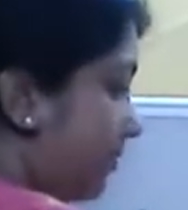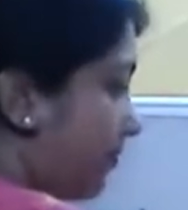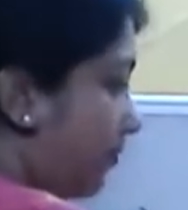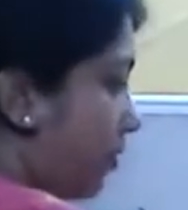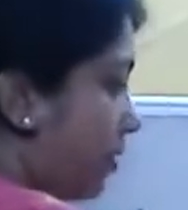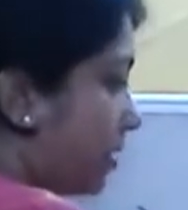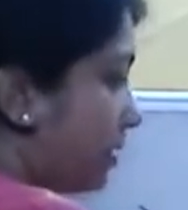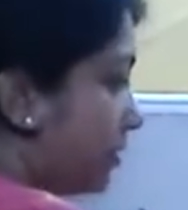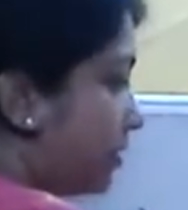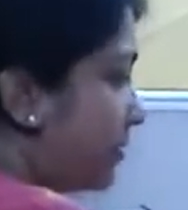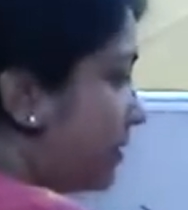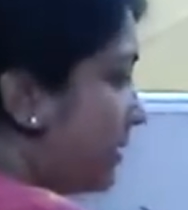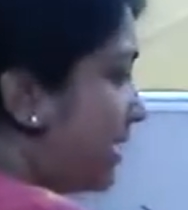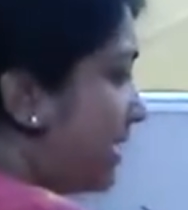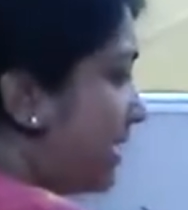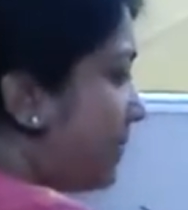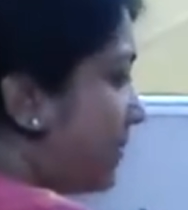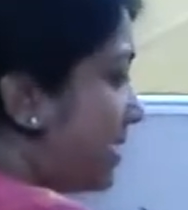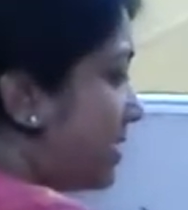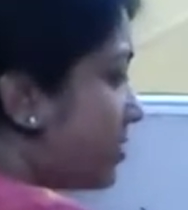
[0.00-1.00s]
for a
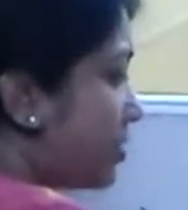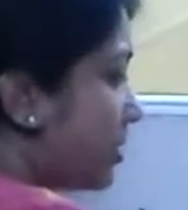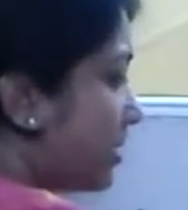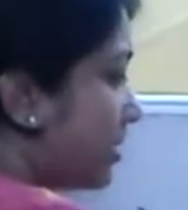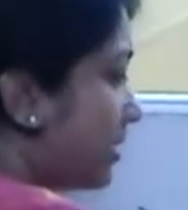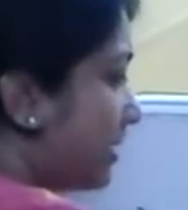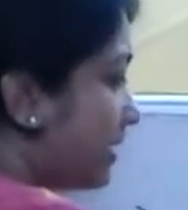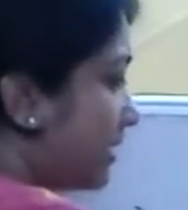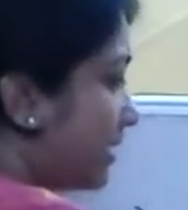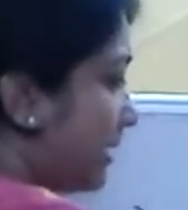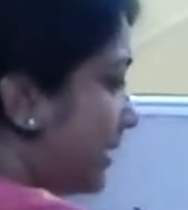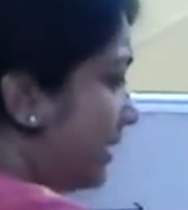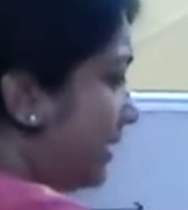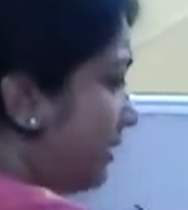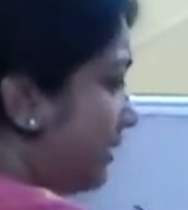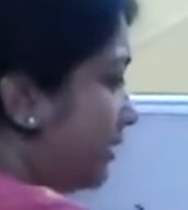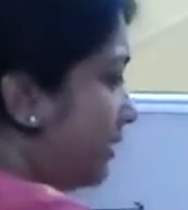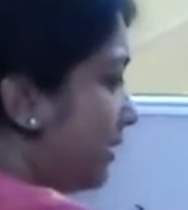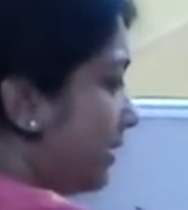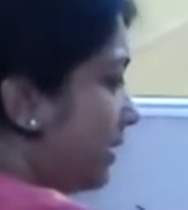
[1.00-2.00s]
three-dimensional thing,
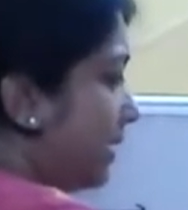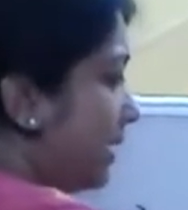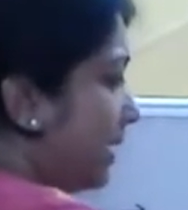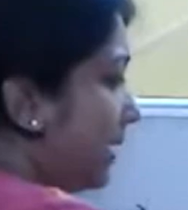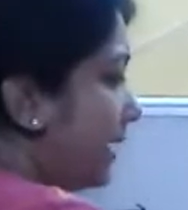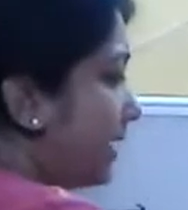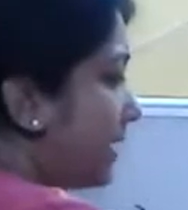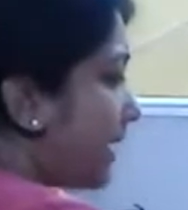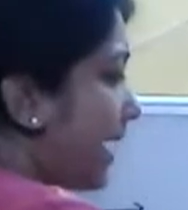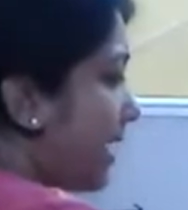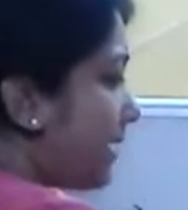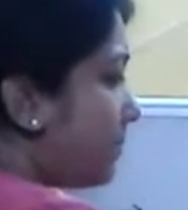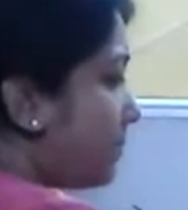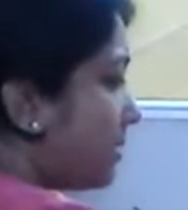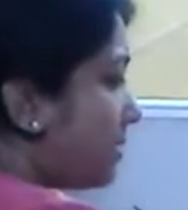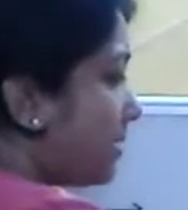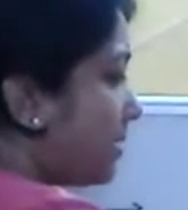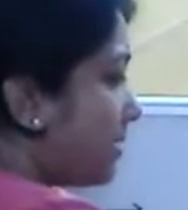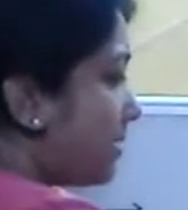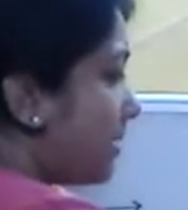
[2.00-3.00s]
it can
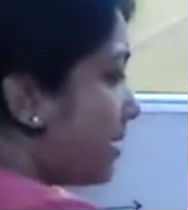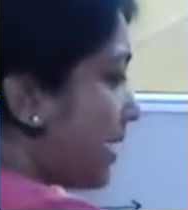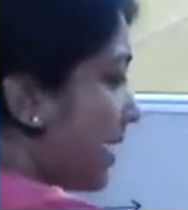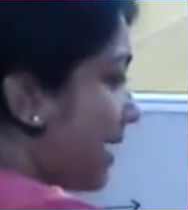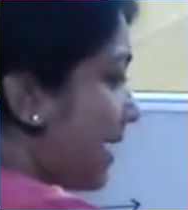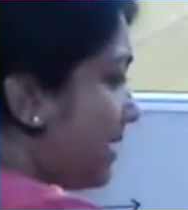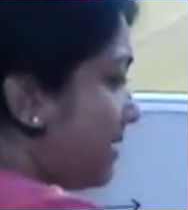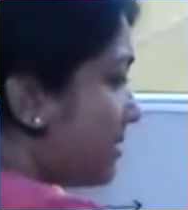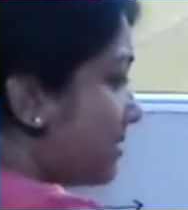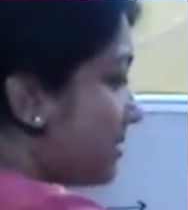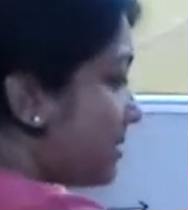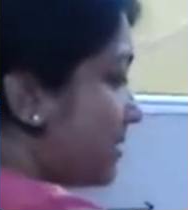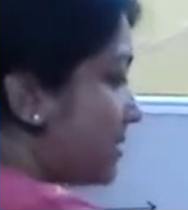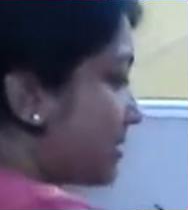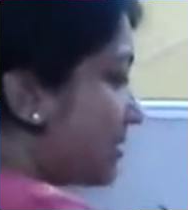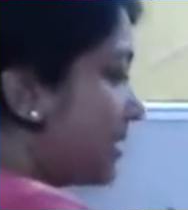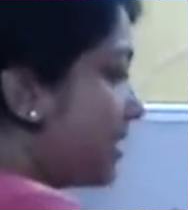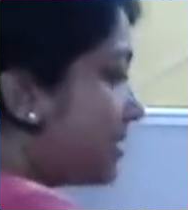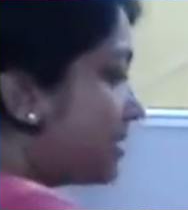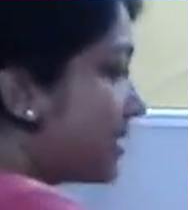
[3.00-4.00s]
be written as
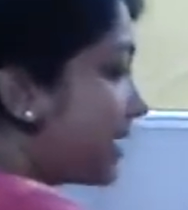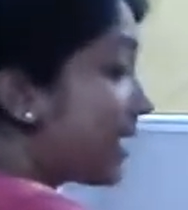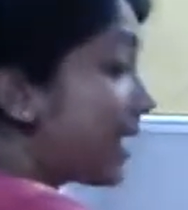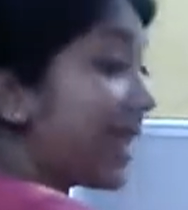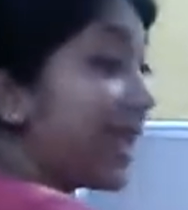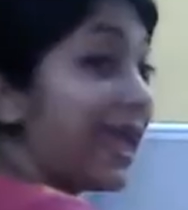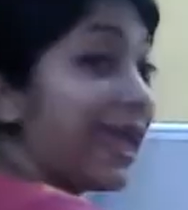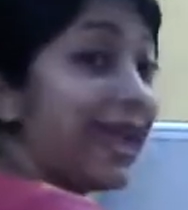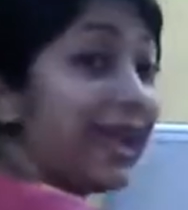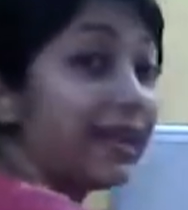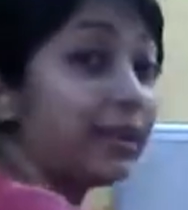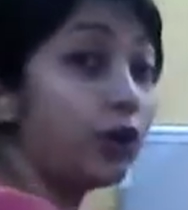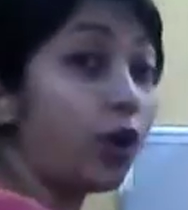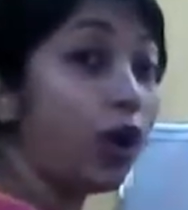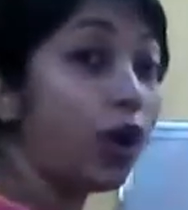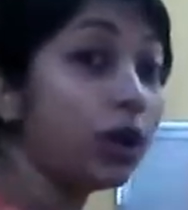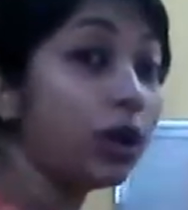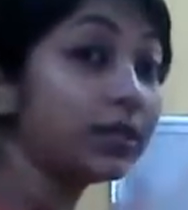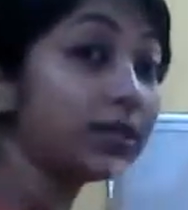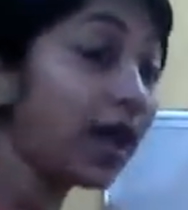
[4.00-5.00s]
this. See, k
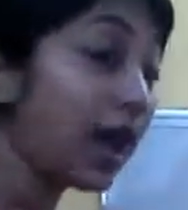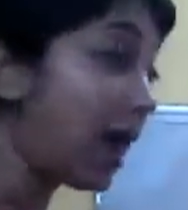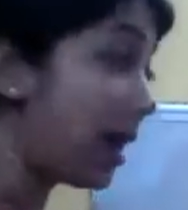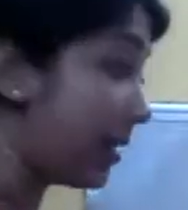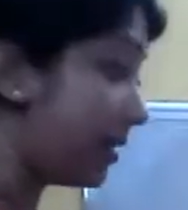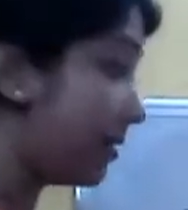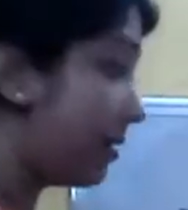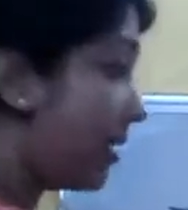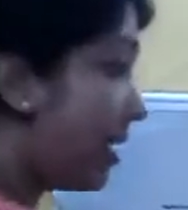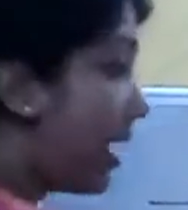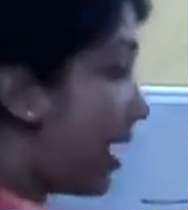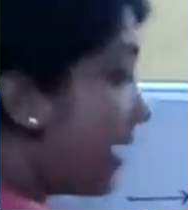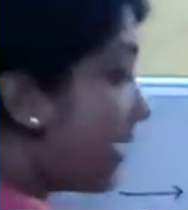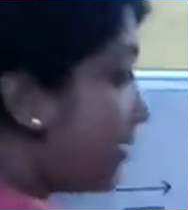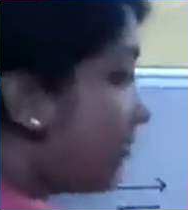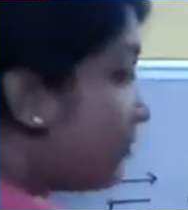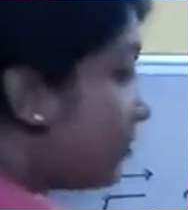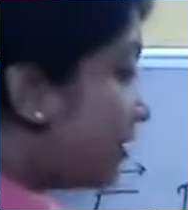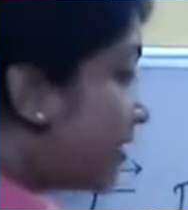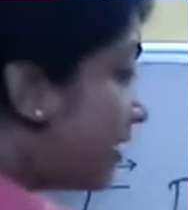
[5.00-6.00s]
dot r. I
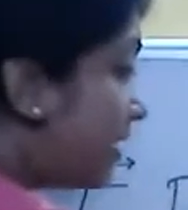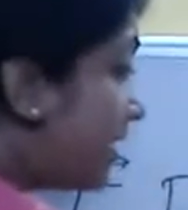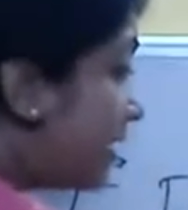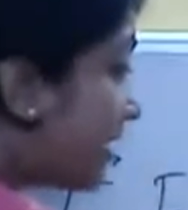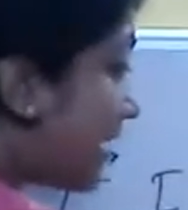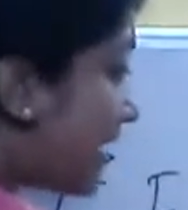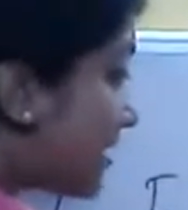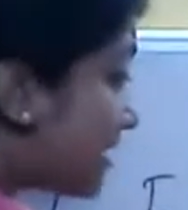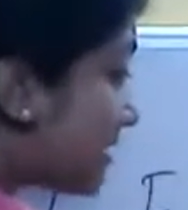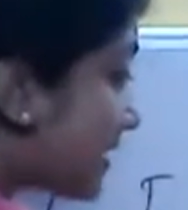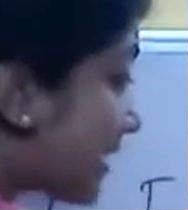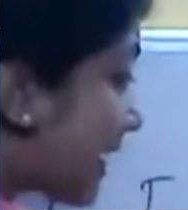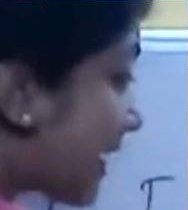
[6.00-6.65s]
have written it as